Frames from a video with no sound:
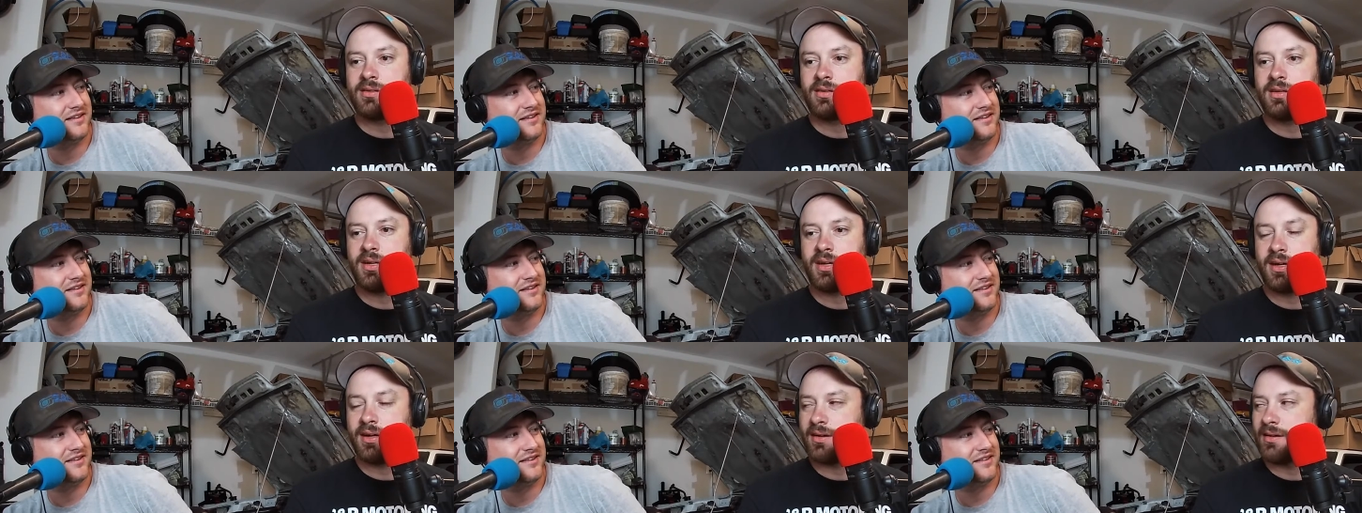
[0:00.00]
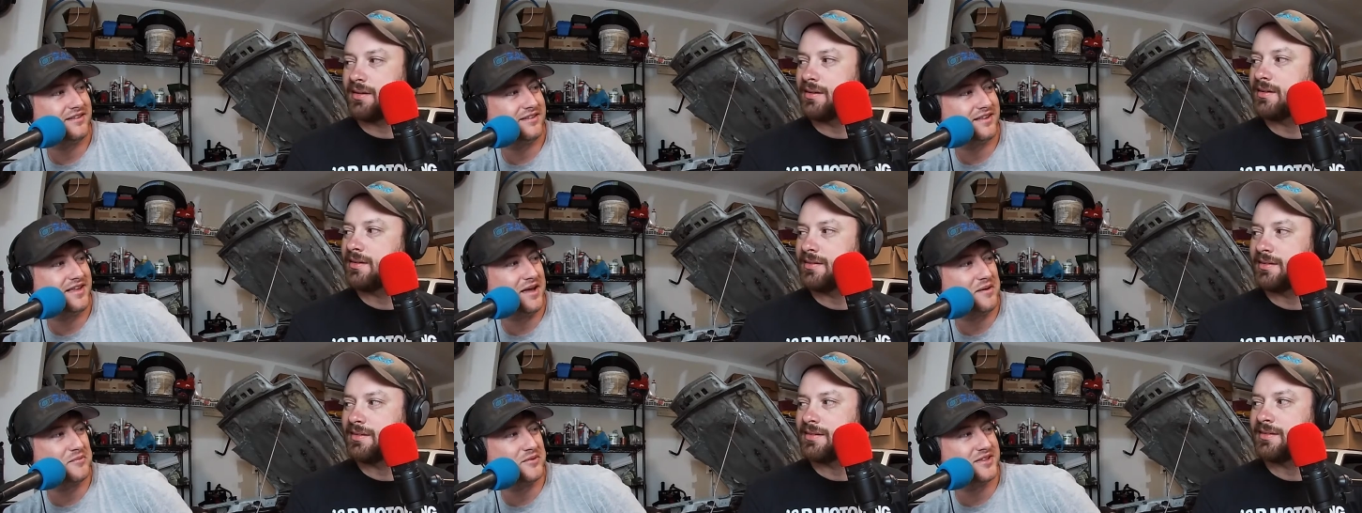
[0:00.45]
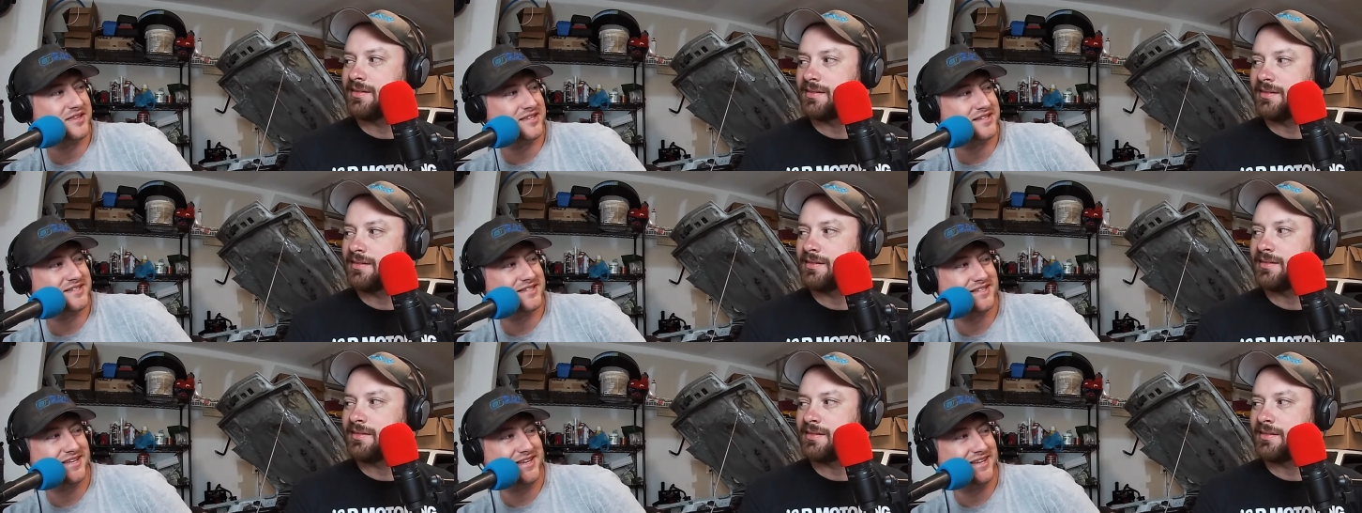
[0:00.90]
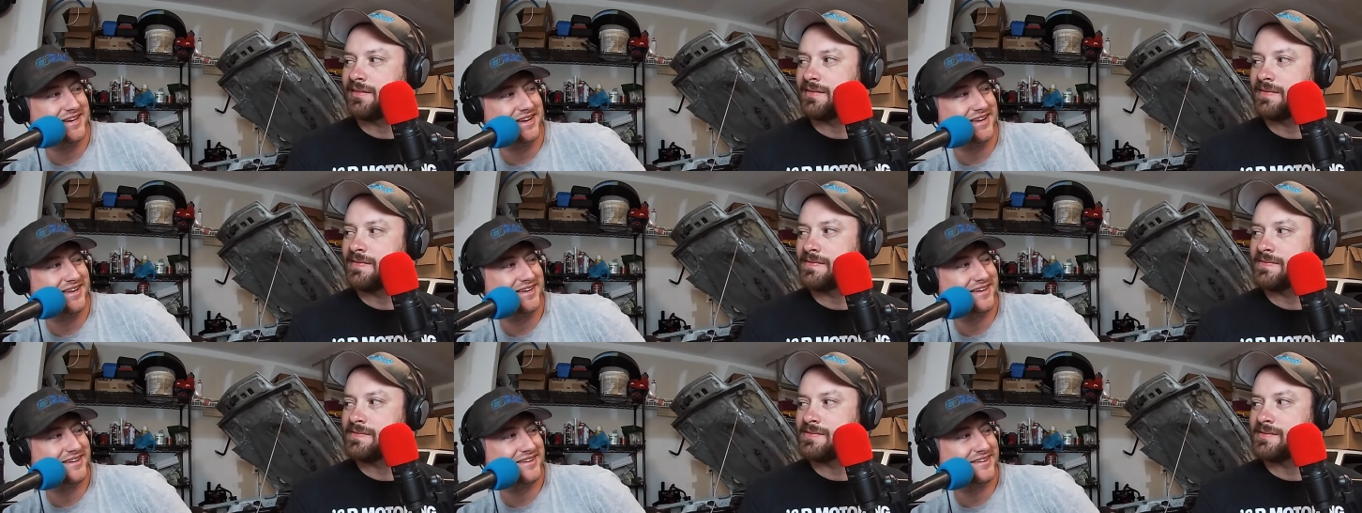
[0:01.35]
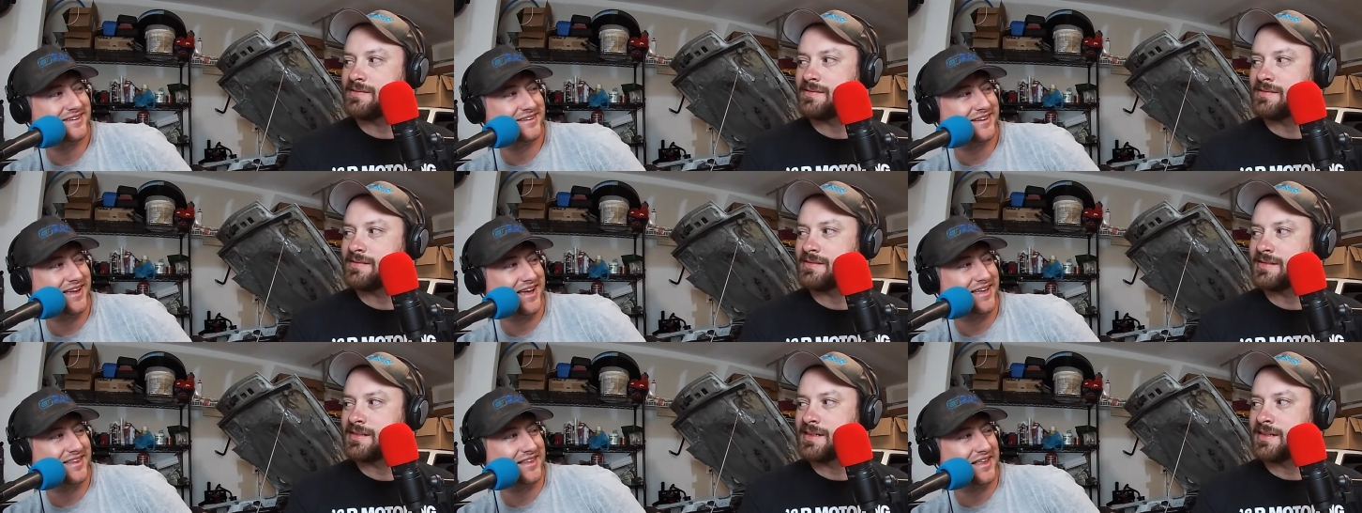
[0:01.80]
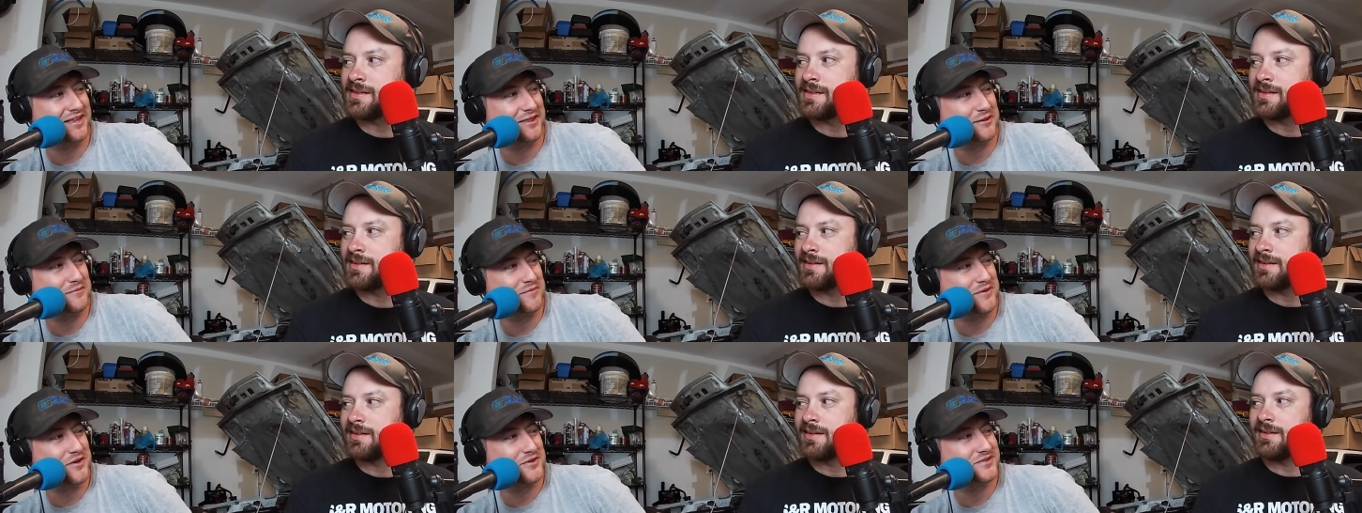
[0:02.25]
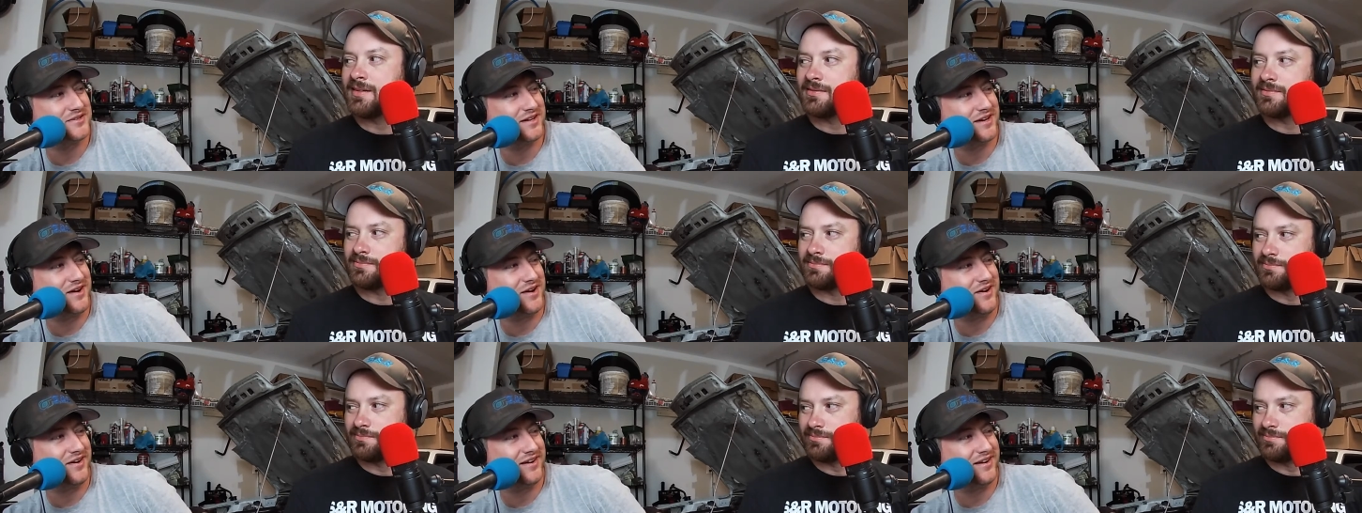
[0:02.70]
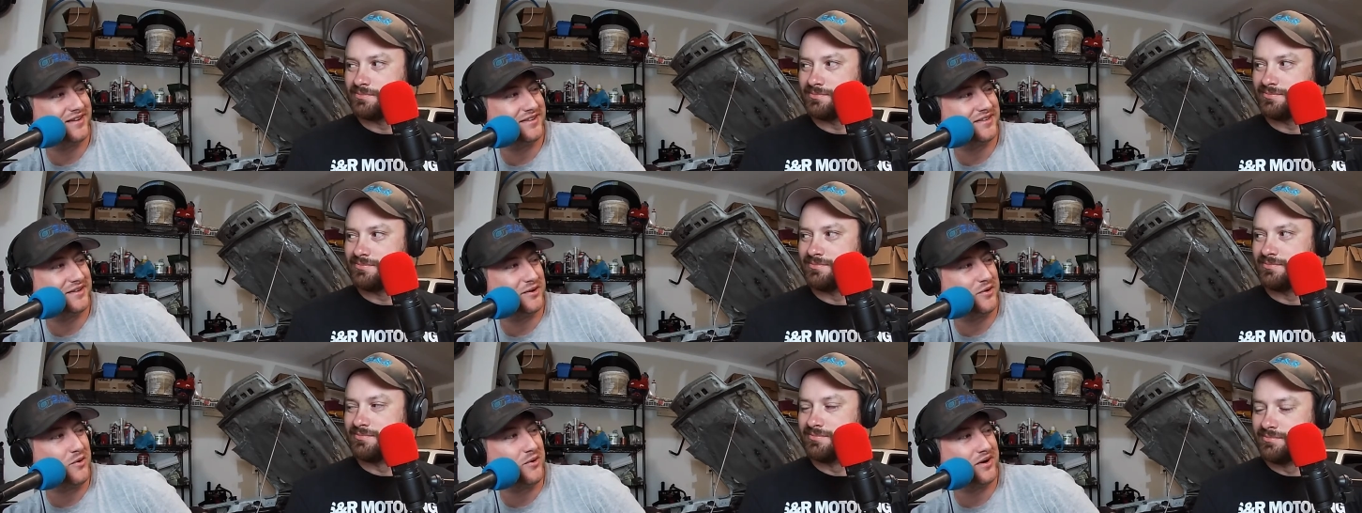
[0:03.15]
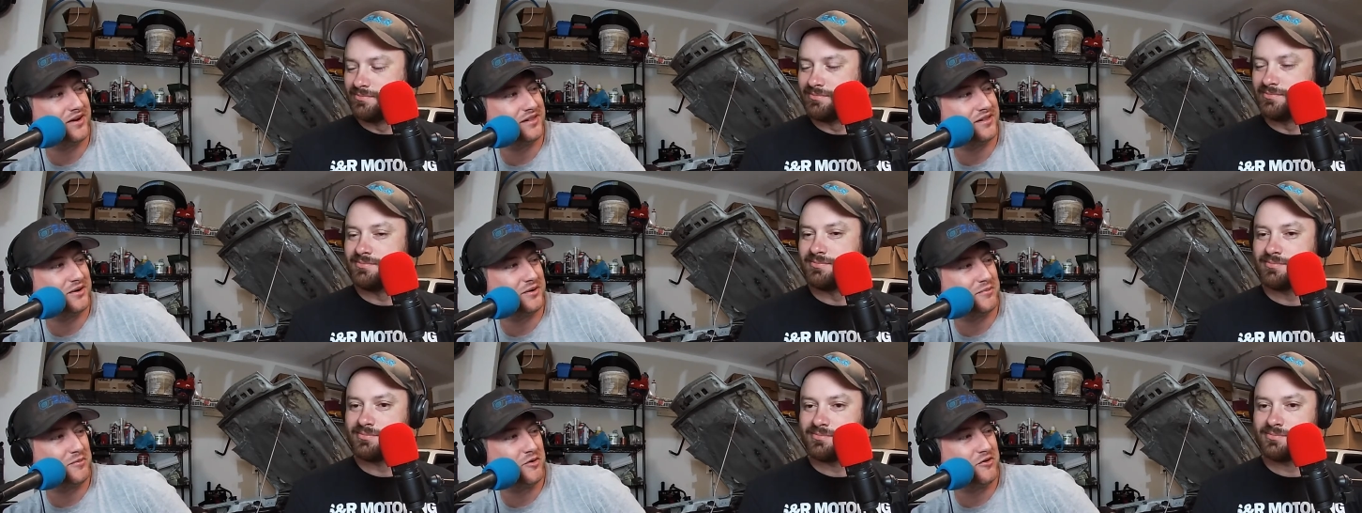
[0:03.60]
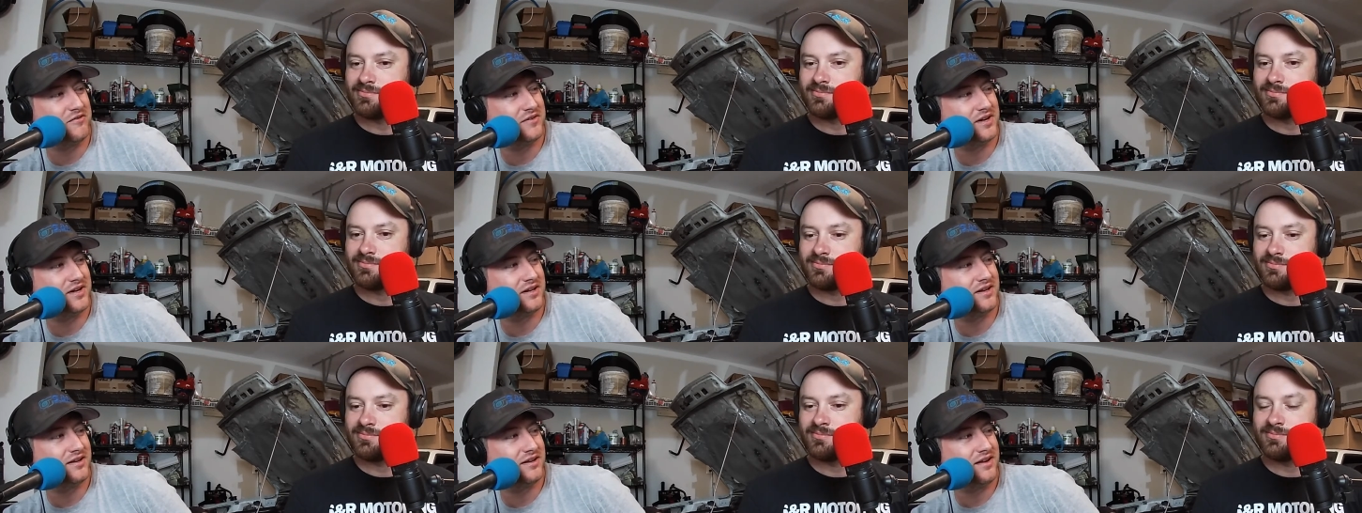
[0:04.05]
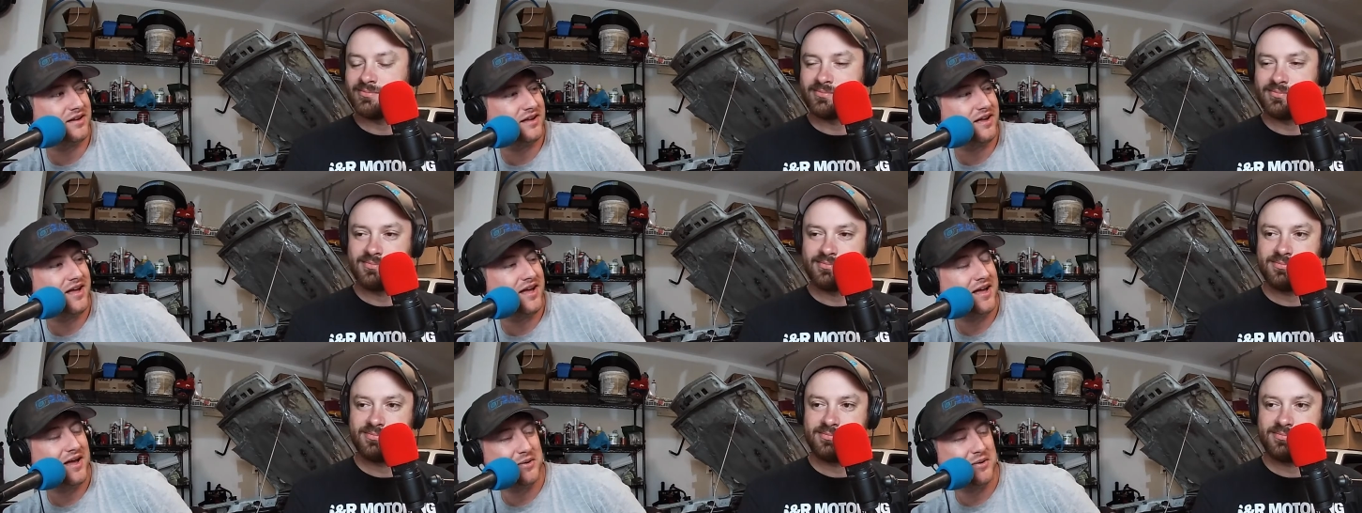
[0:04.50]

Speaker 1: Yeah. It came with the CD, had like the music on it, the corny little movie. Mm-hmm.